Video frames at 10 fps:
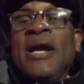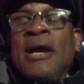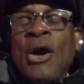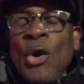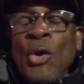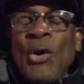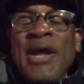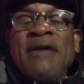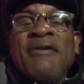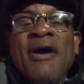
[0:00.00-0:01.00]
all
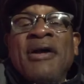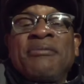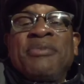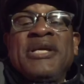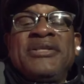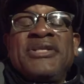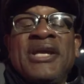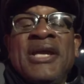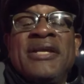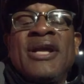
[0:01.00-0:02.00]
have heartbeats
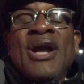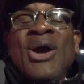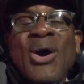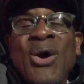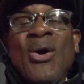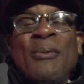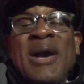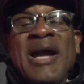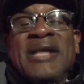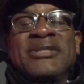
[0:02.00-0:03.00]
and all
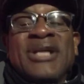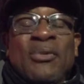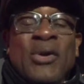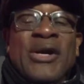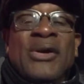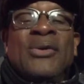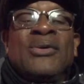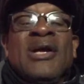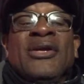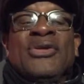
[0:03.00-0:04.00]
minds are well.
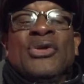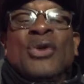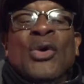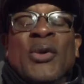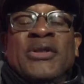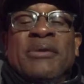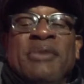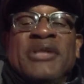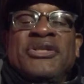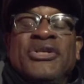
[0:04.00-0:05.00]
You know, with
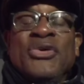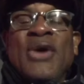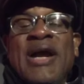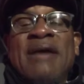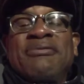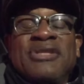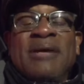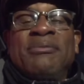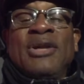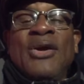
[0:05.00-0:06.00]
dementia, you have
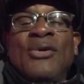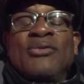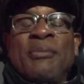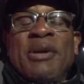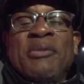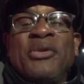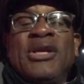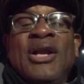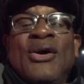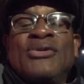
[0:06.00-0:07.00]
some memory
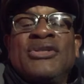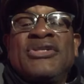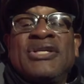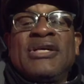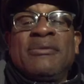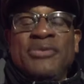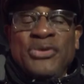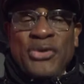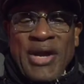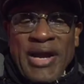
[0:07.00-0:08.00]
loss and some
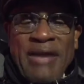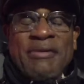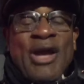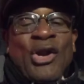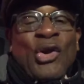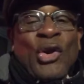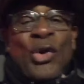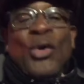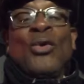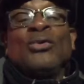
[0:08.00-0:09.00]
you have
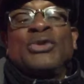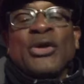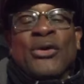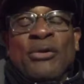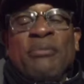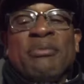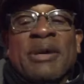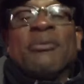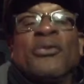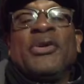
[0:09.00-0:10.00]
long-term
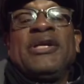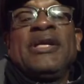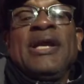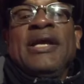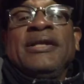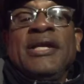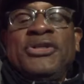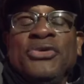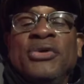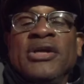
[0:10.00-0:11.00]
memory
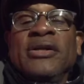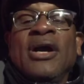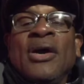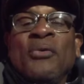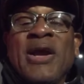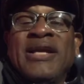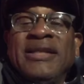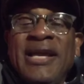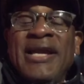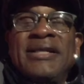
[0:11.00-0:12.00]
that you can
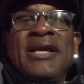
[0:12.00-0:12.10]
recollect.